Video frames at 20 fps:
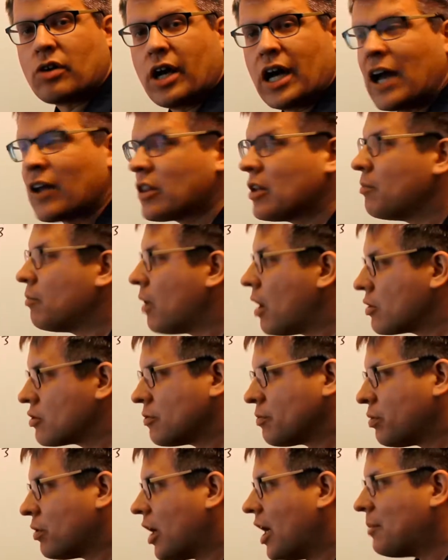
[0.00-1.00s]
I have to
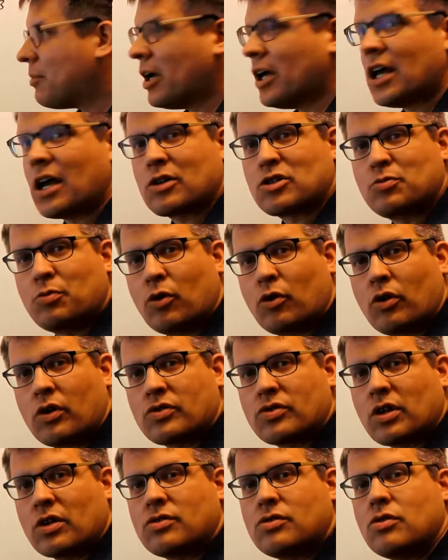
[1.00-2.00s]
multiply my
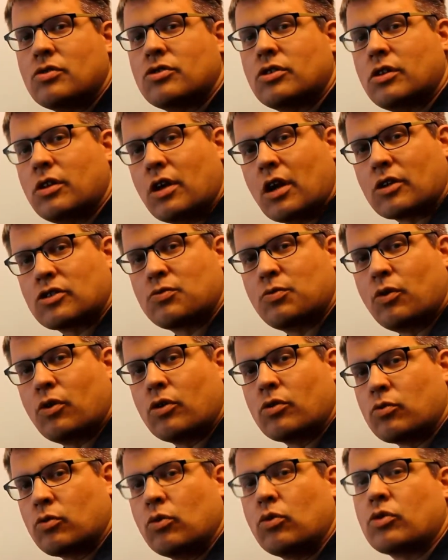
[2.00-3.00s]
exponents. That's using the
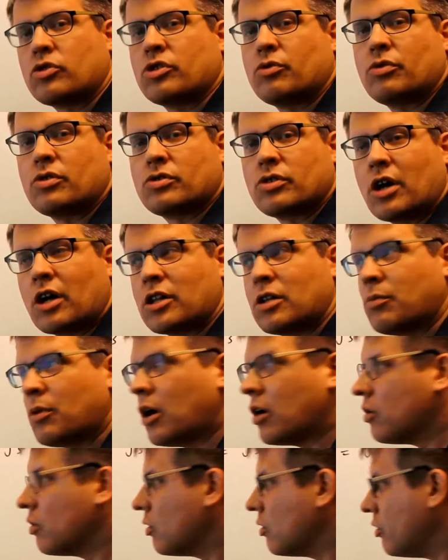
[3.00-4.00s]
exponent rules that we talked
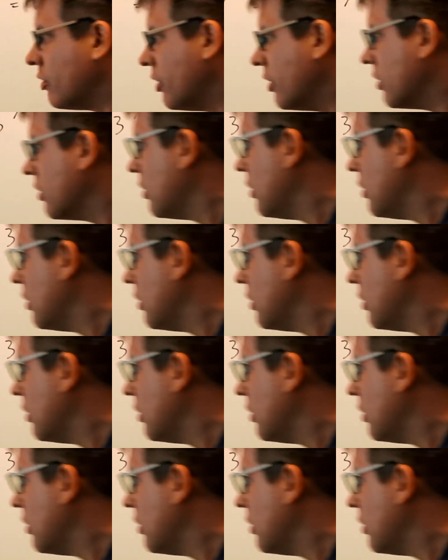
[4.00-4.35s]
about earlier.